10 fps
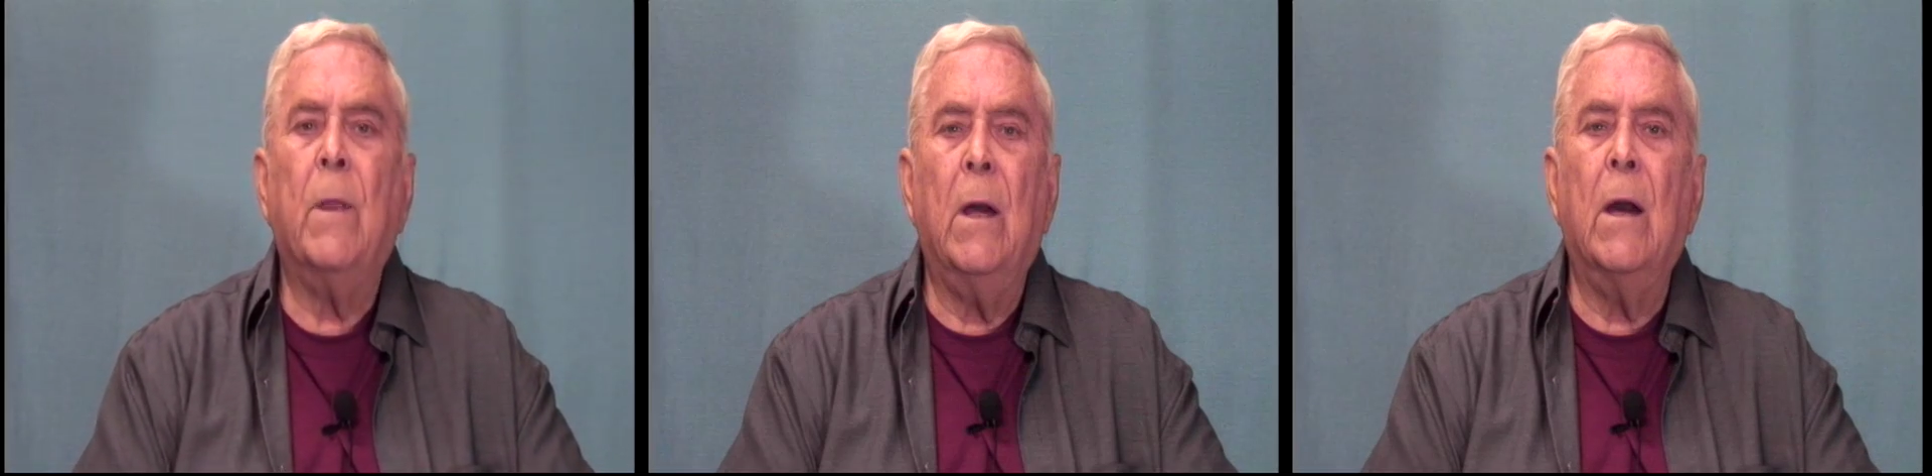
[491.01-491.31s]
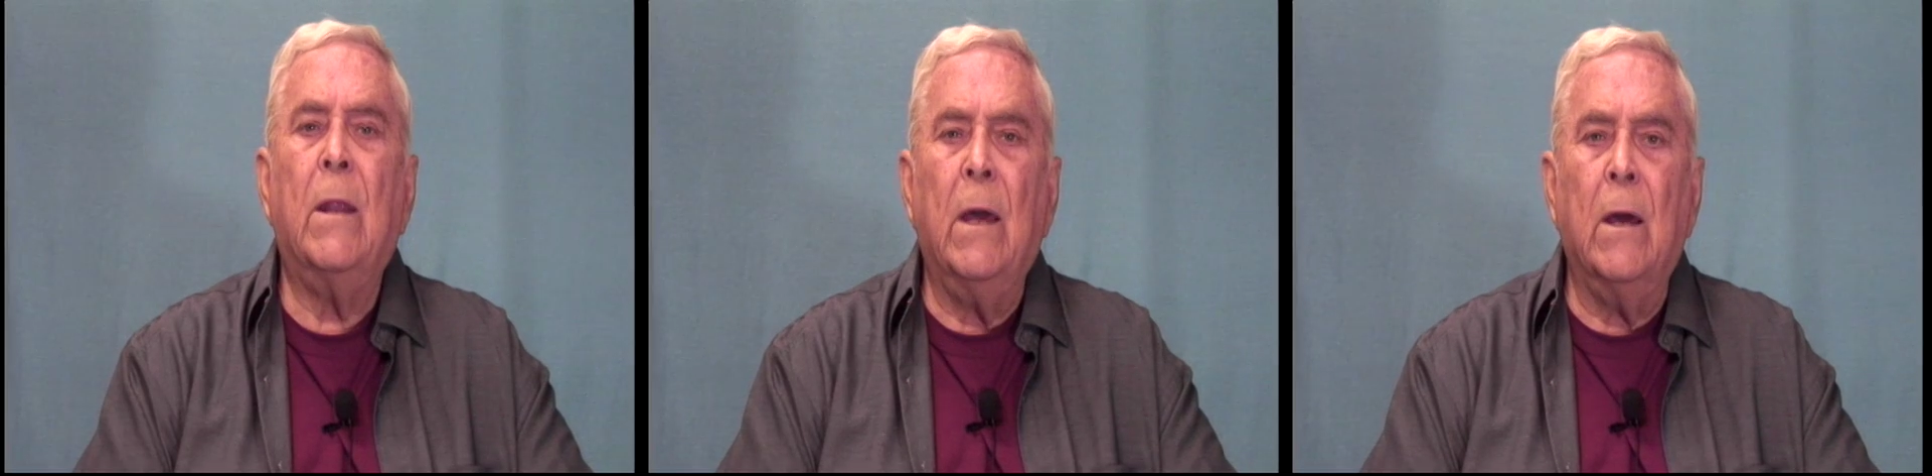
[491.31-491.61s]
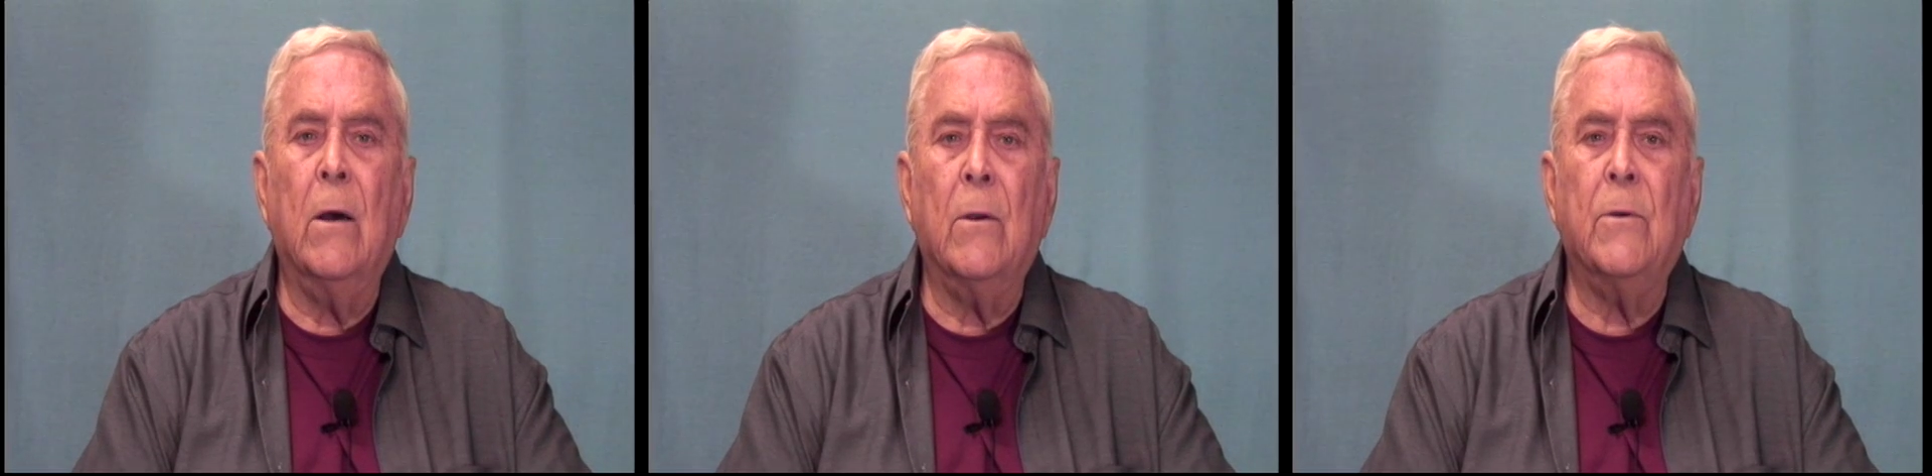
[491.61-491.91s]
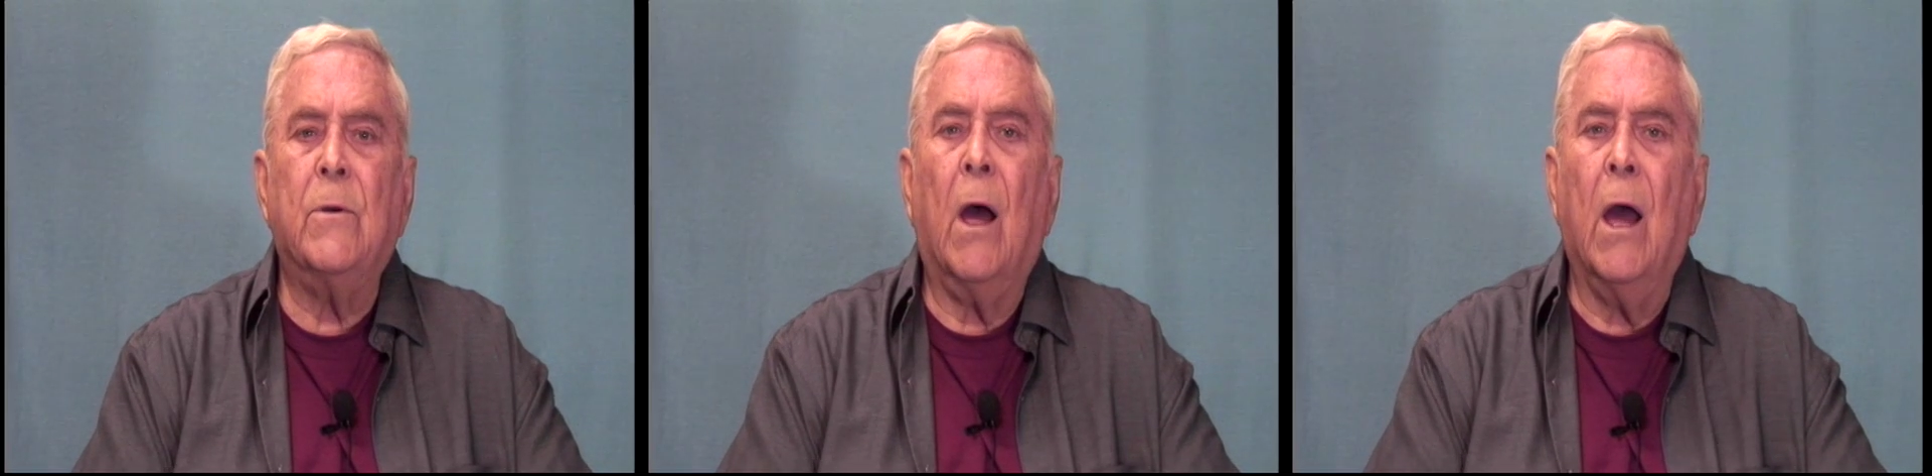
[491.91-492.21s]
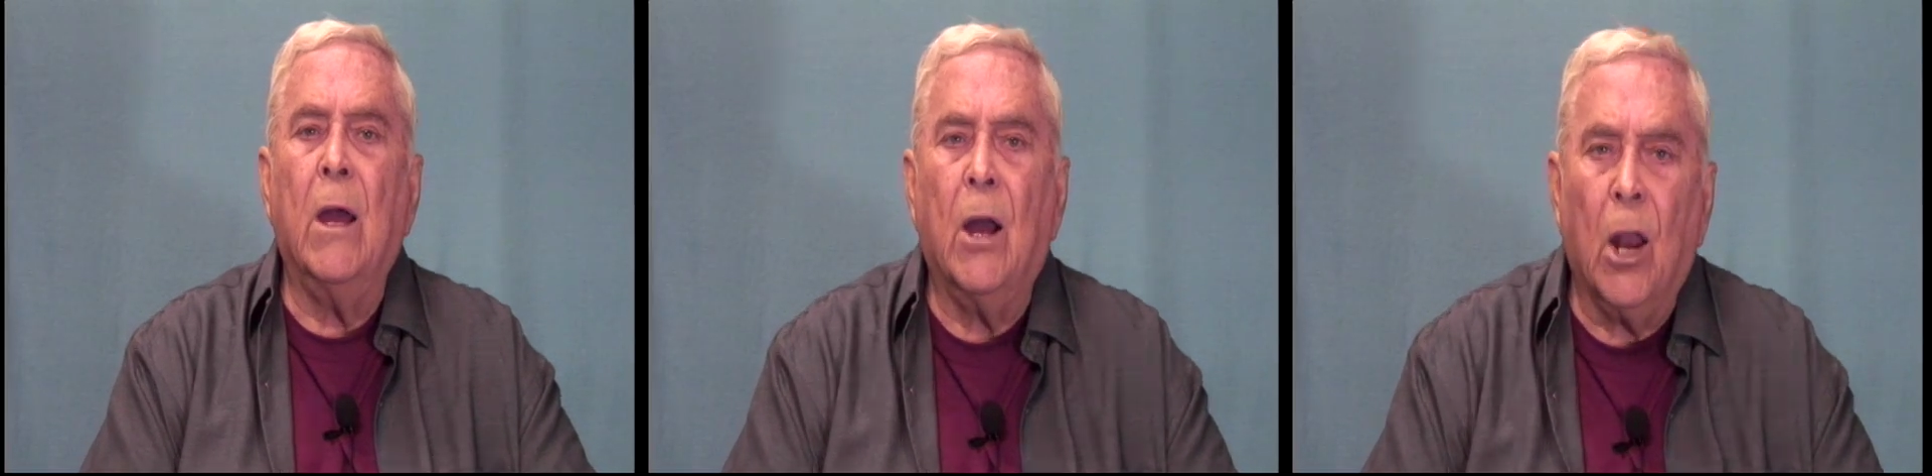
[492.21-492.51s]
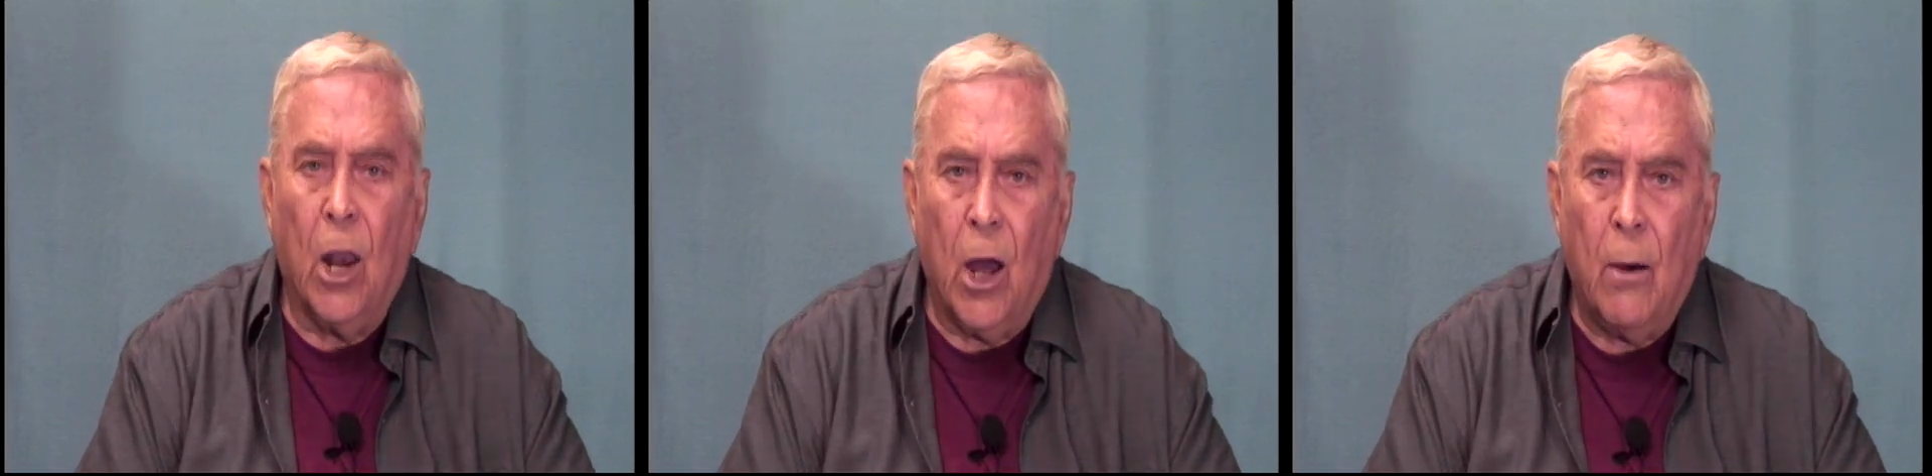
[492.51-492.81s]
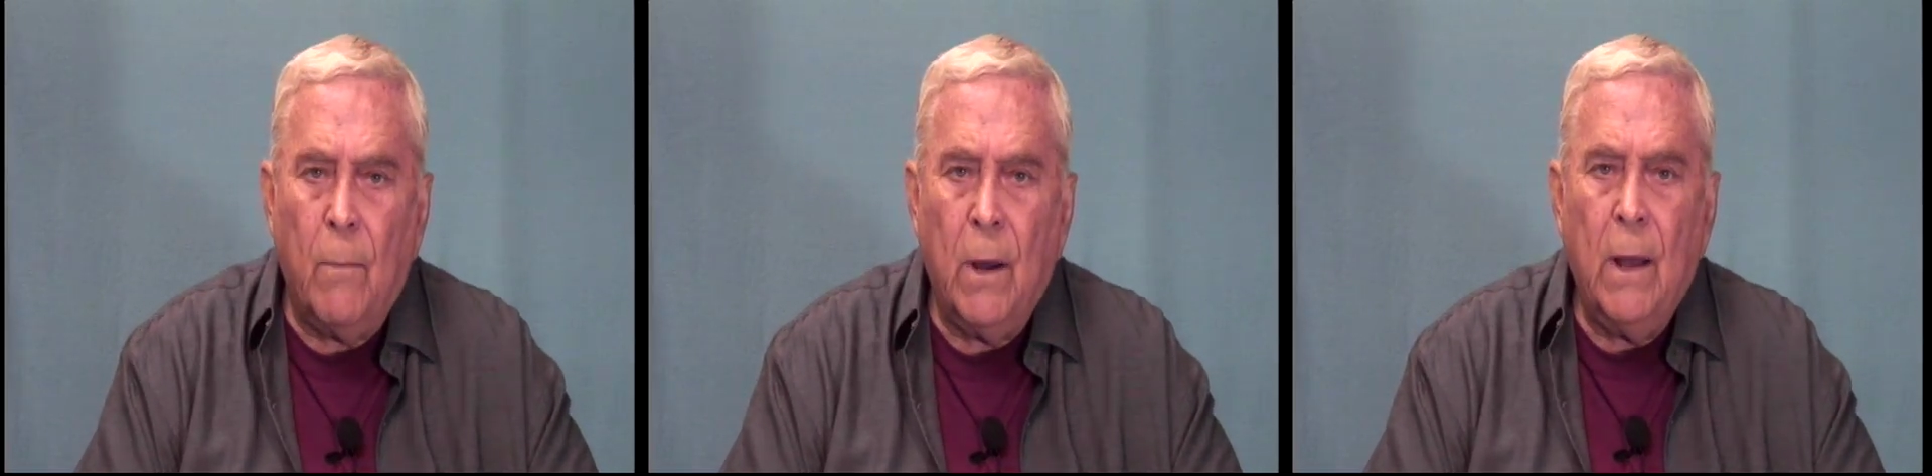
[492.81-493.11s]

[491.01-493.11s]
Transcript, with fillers: It is a club.